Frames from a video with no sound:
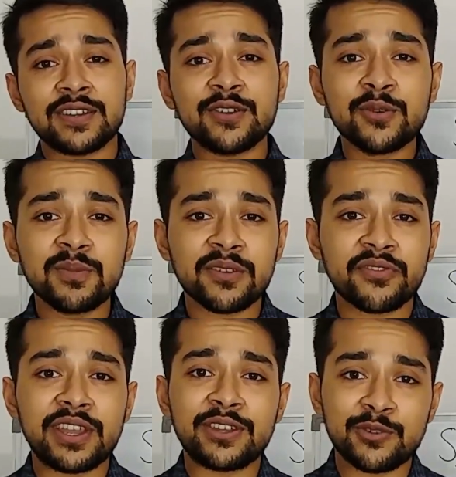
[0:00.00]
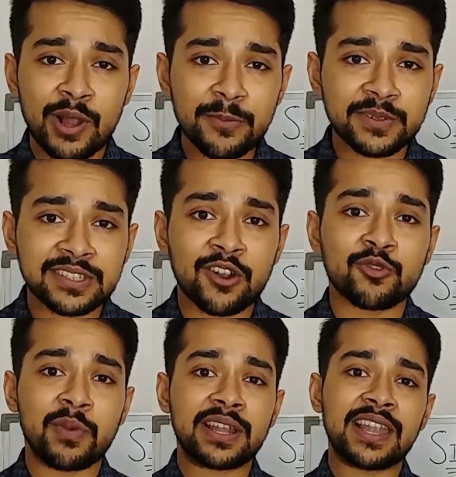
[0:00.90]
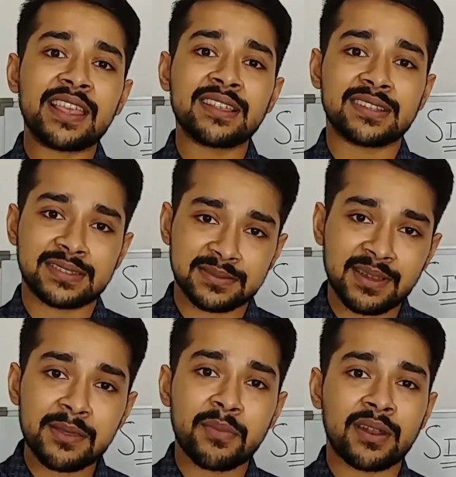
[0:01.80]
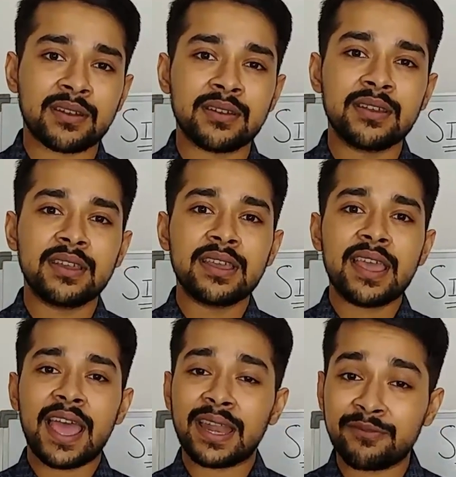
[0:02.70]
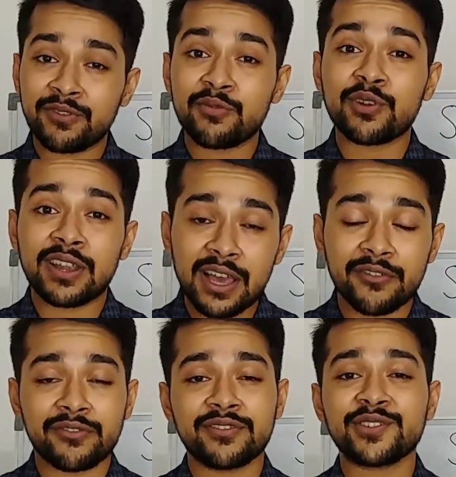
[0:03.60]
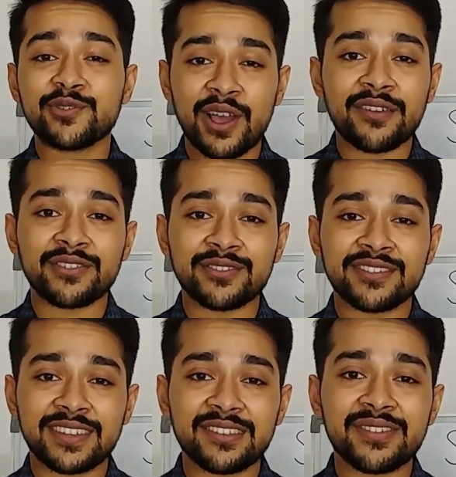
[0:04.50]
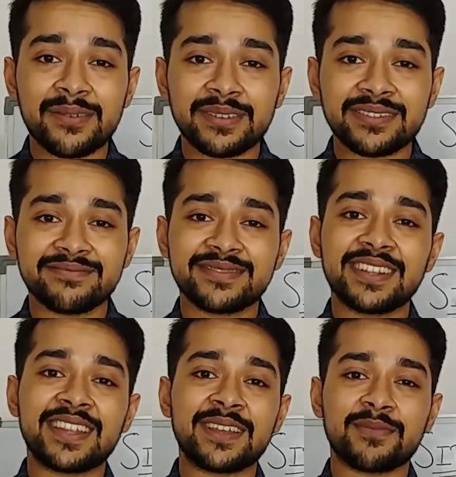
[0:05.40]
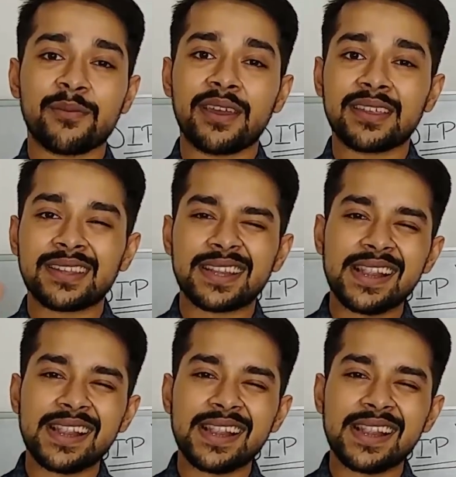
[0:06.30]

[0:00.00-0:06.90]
don't be afraid to help us out by clicking the subscribe button, and we would love to have you in the family. Till then, bye bye.